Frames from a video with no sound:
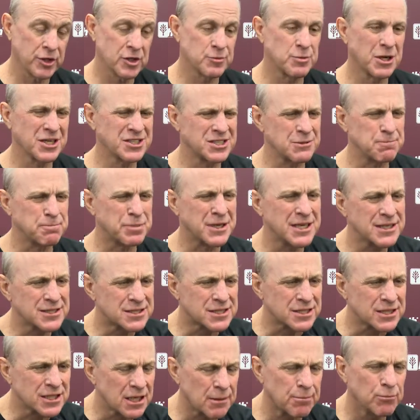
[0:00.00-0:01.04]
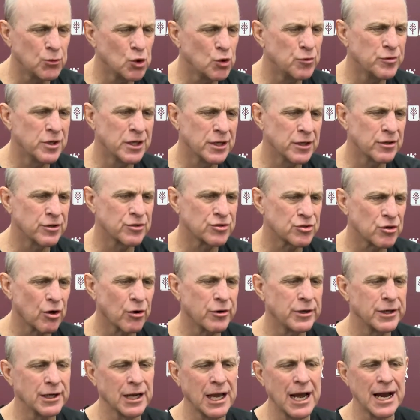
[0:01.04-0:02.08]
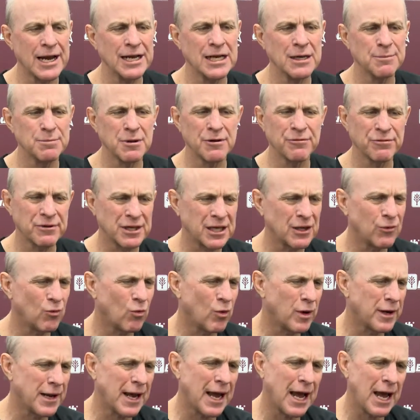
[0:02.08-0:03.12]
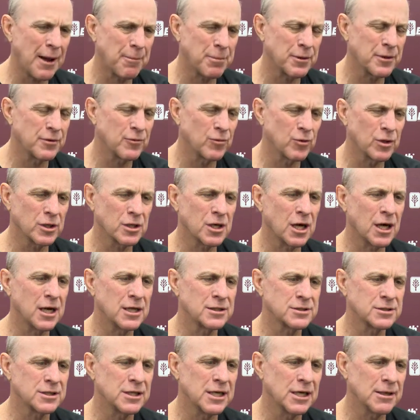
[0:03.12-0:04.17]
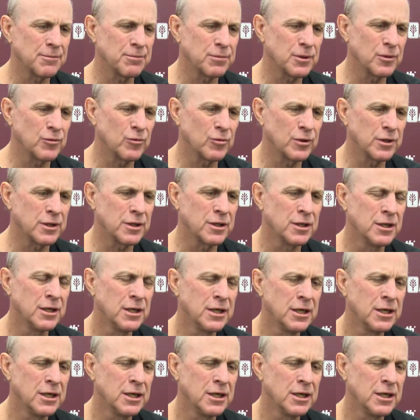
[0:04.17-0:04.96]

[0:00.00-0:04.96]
Especially Pinson had moved into the starting lineup. I forget what happened, what caused that, but when